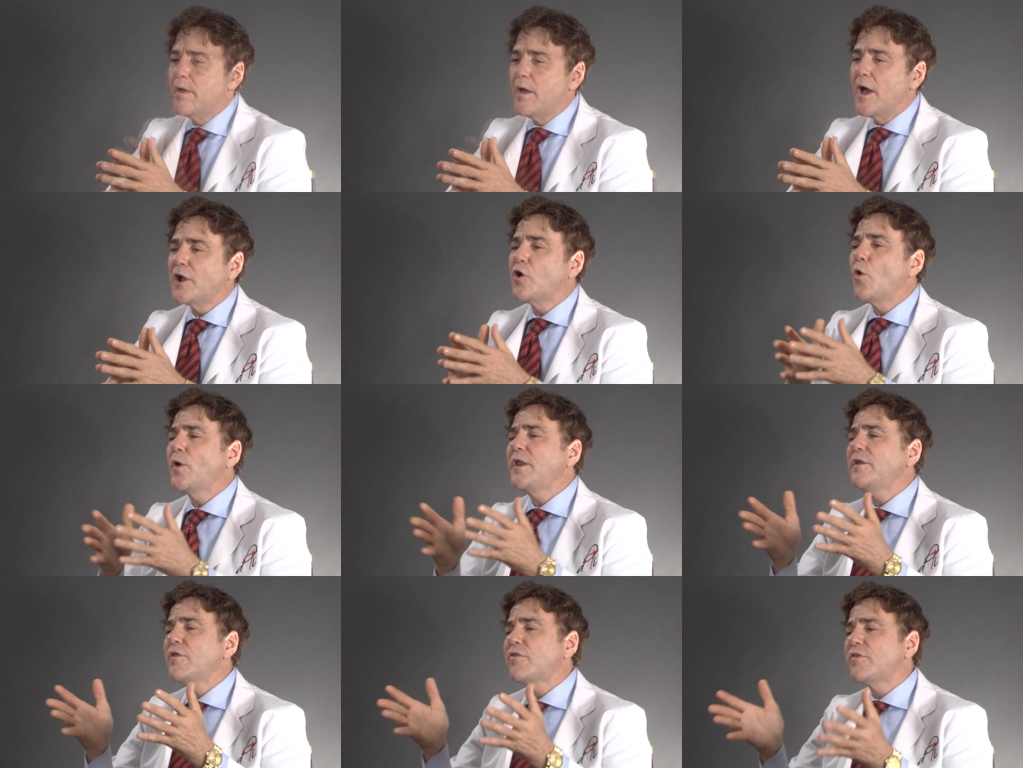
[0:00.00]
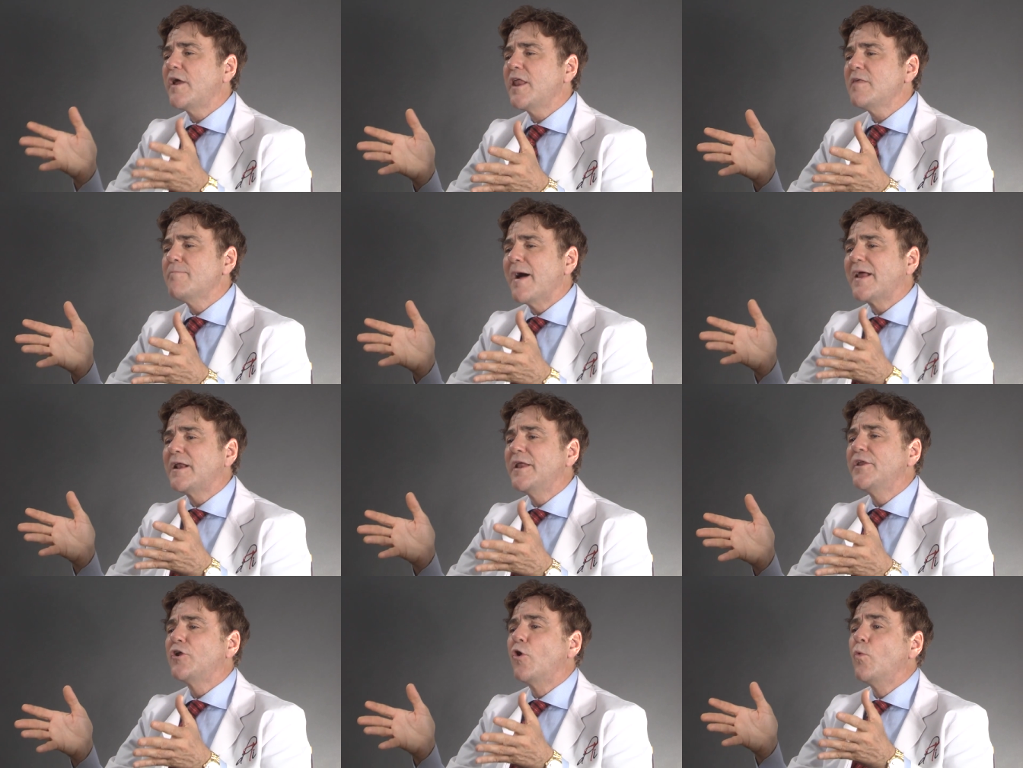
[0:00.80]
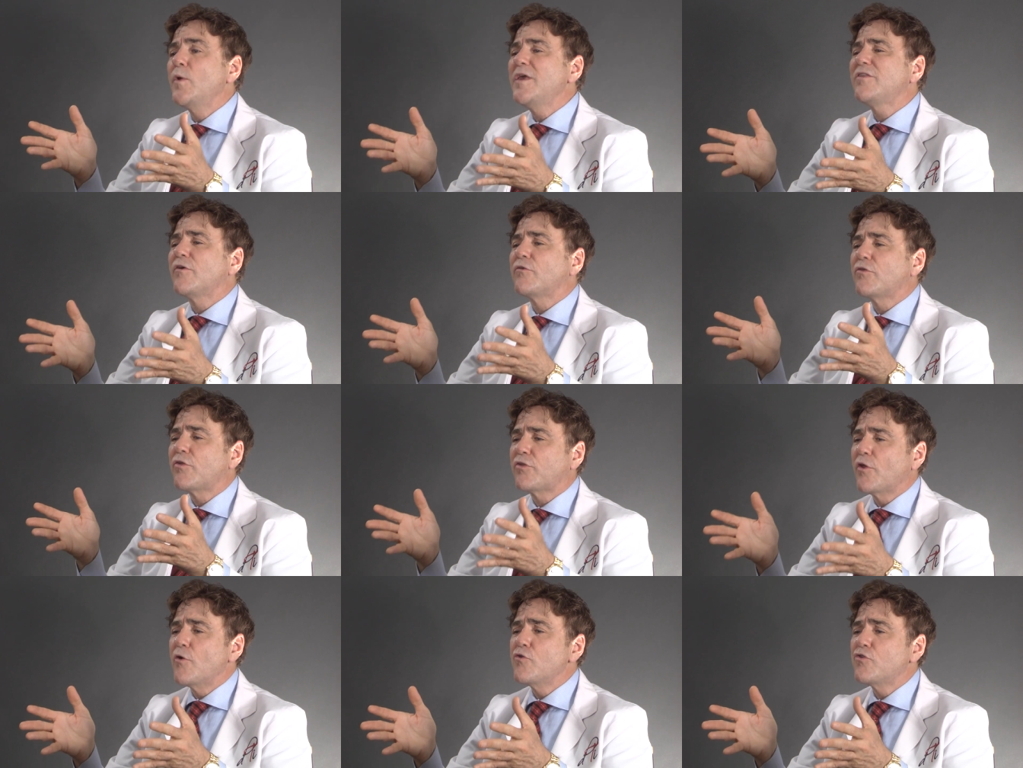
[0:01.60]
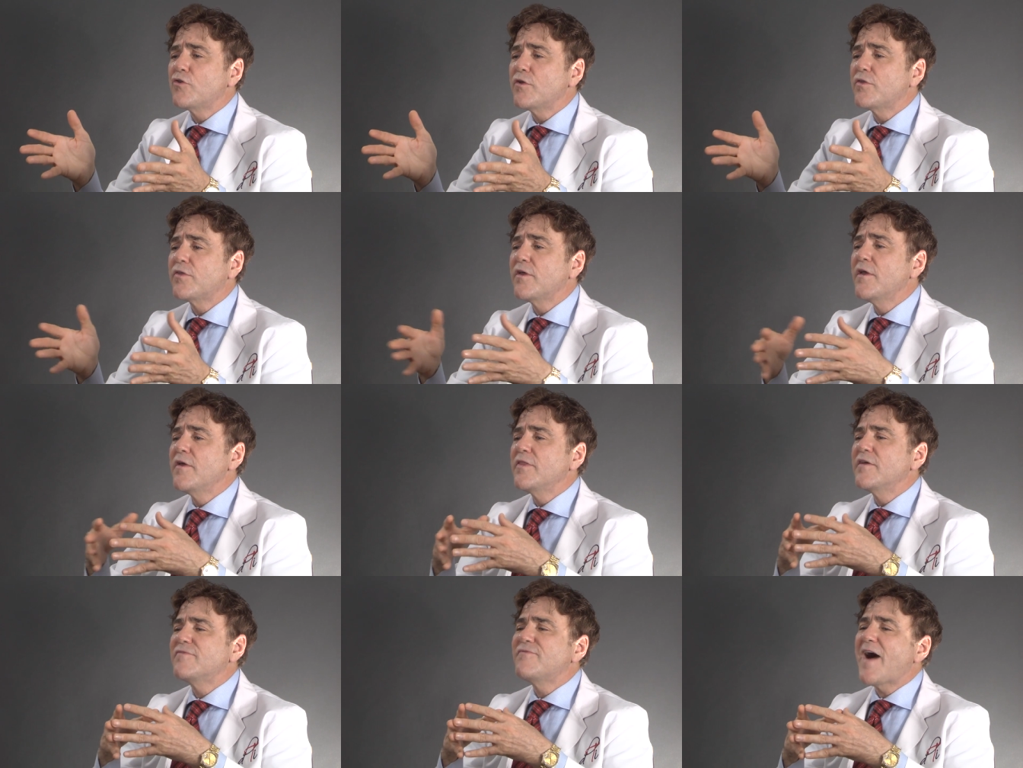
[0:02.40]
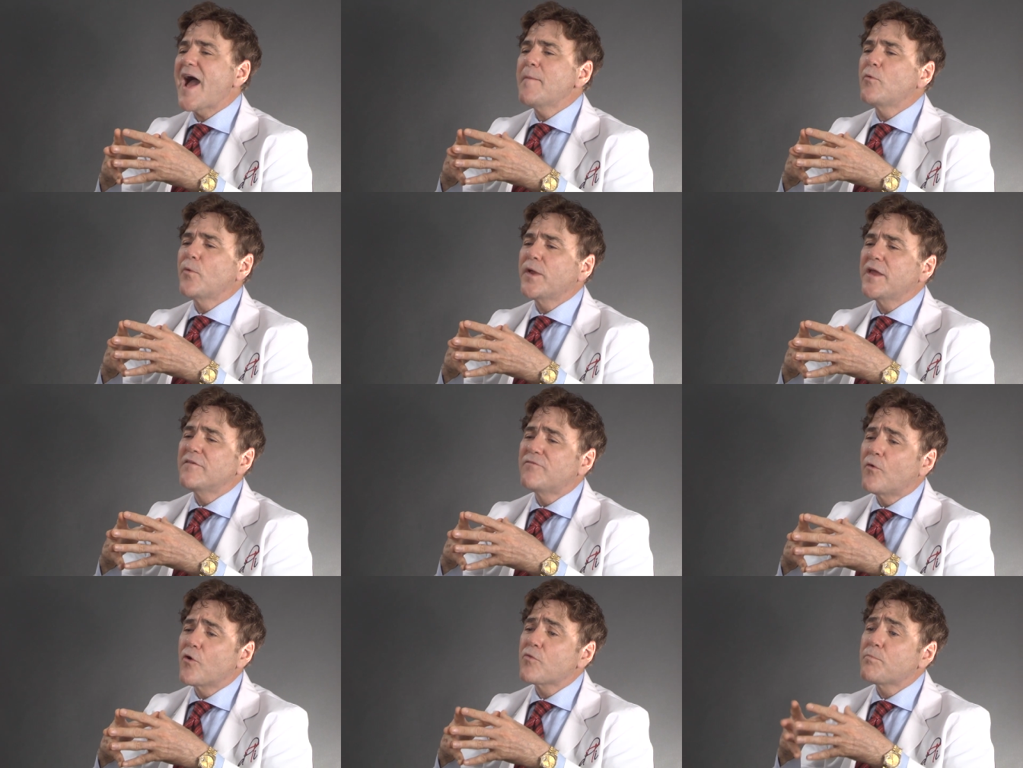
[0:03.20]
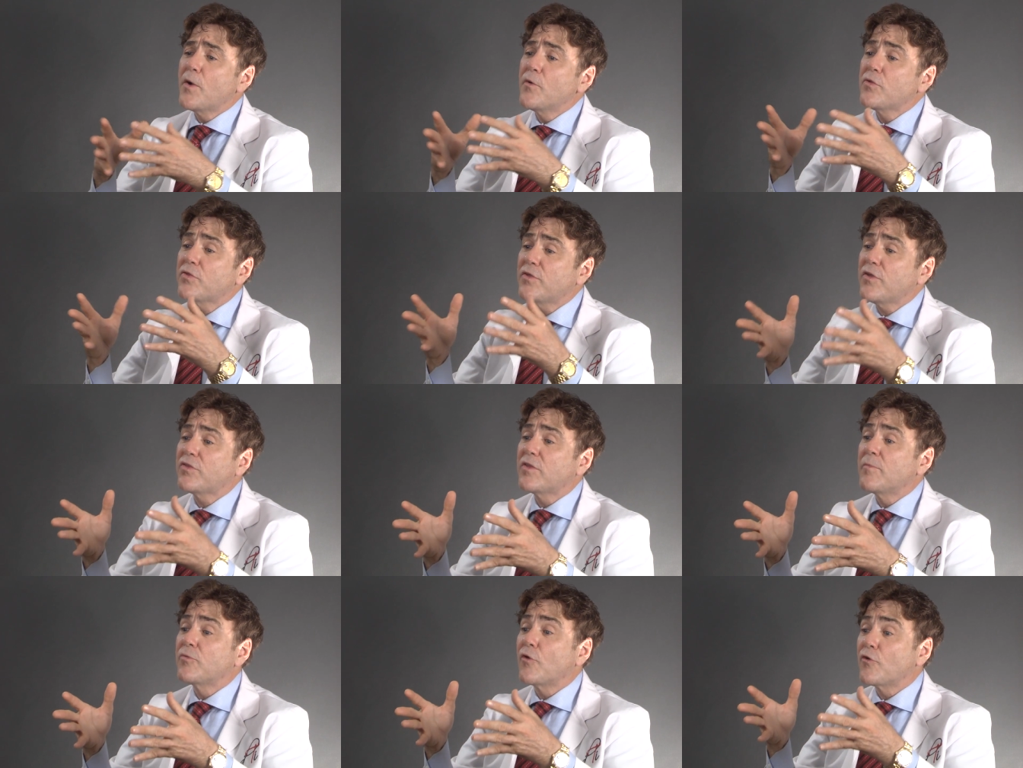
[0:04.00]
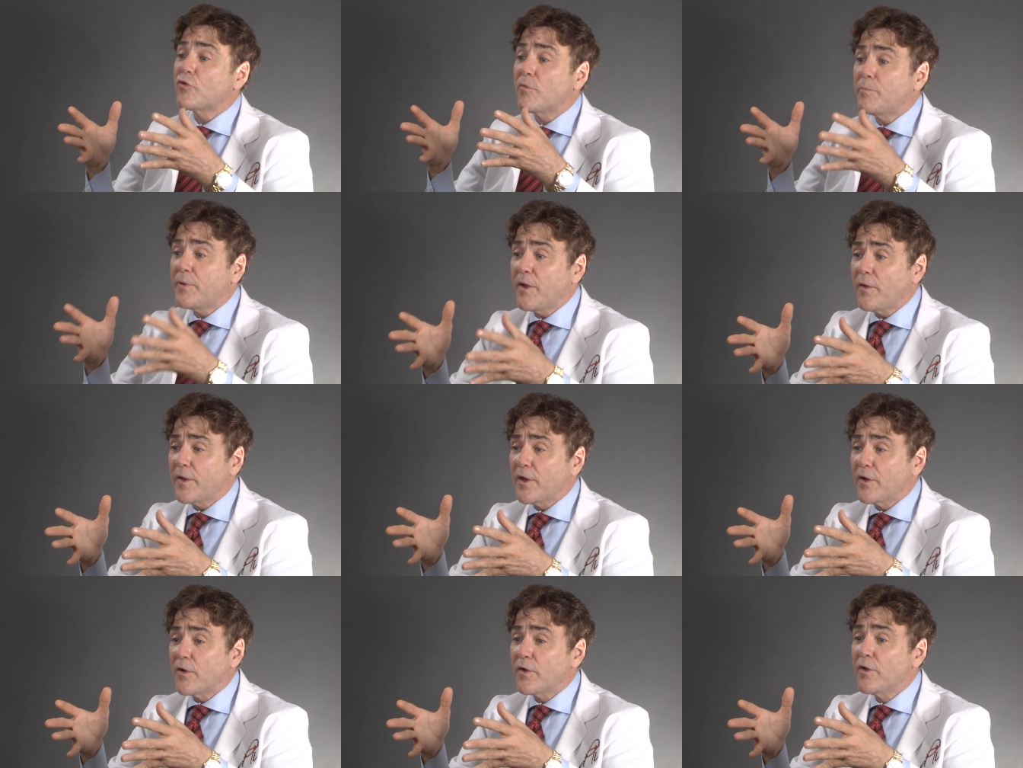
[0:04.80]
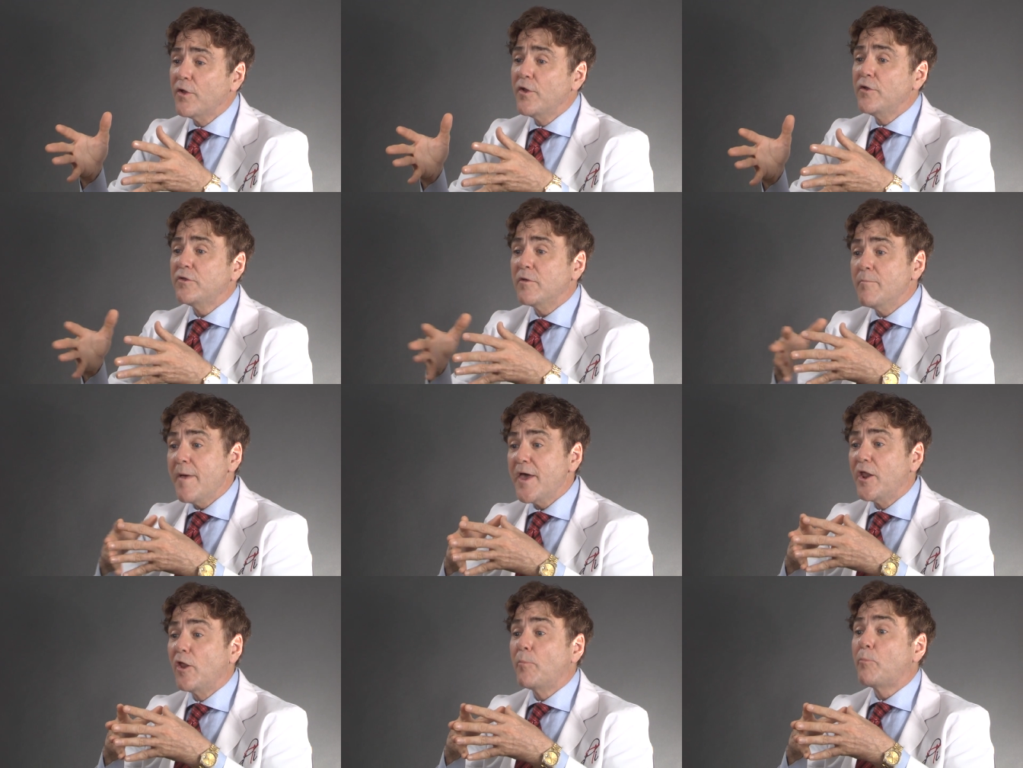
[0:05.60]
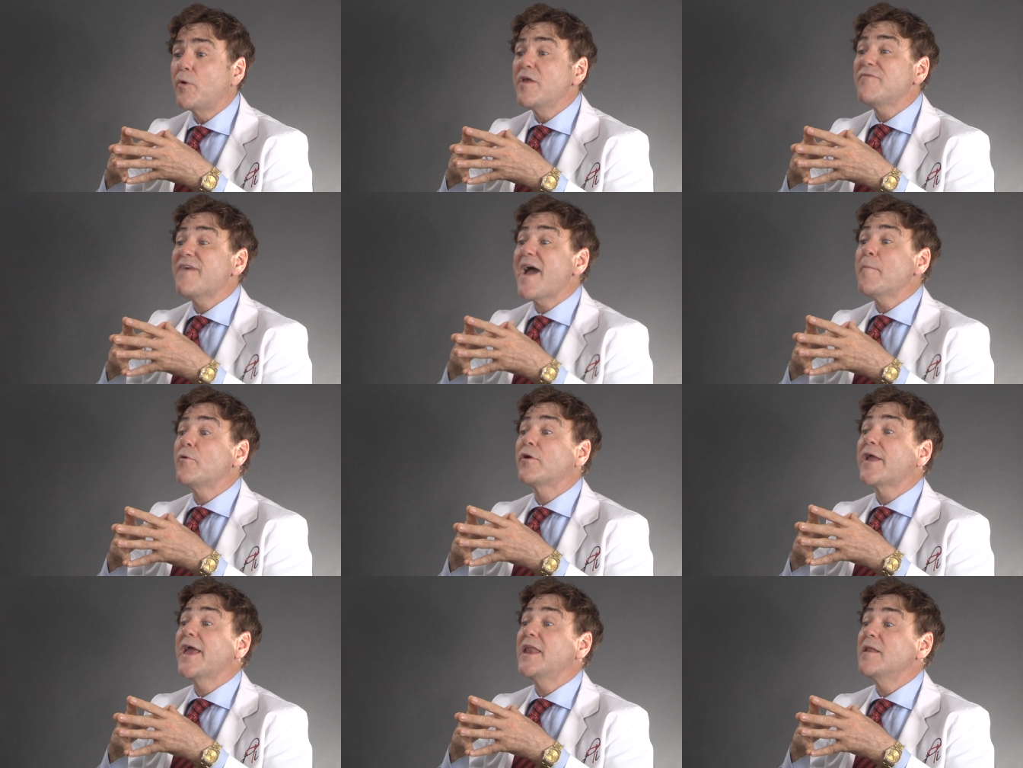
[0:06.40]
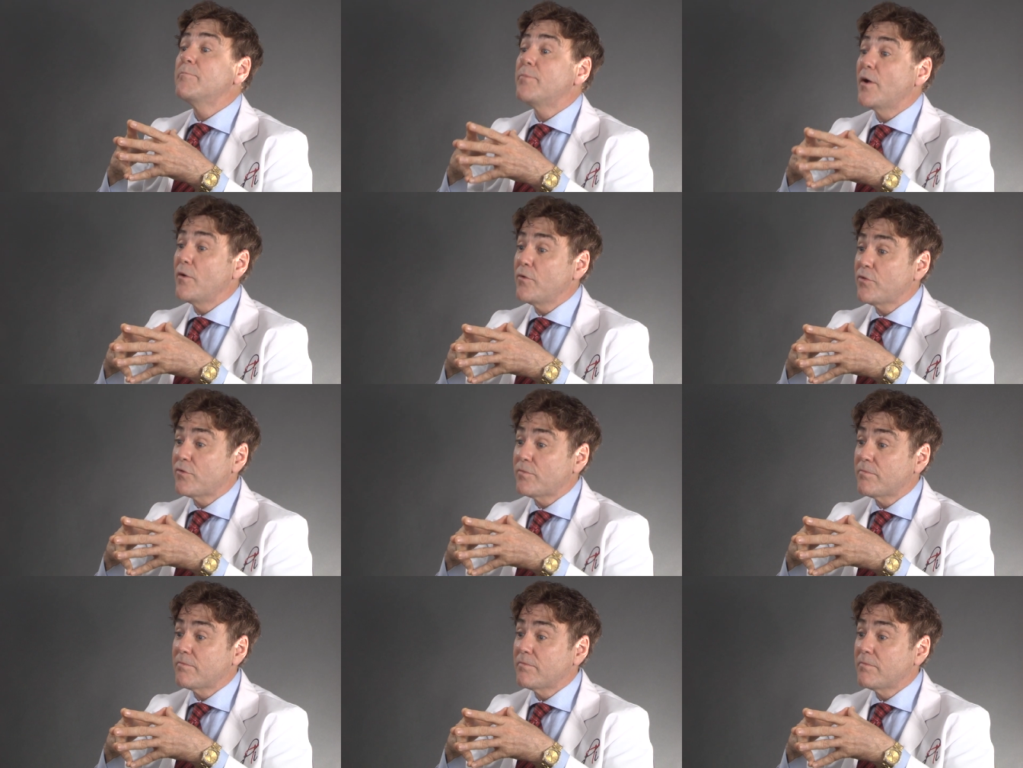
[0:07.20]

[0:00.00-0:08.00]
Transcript: According to studies by Clinical Research Associates, the fiber-reinforced post systems are superior to metal prefabricated posts.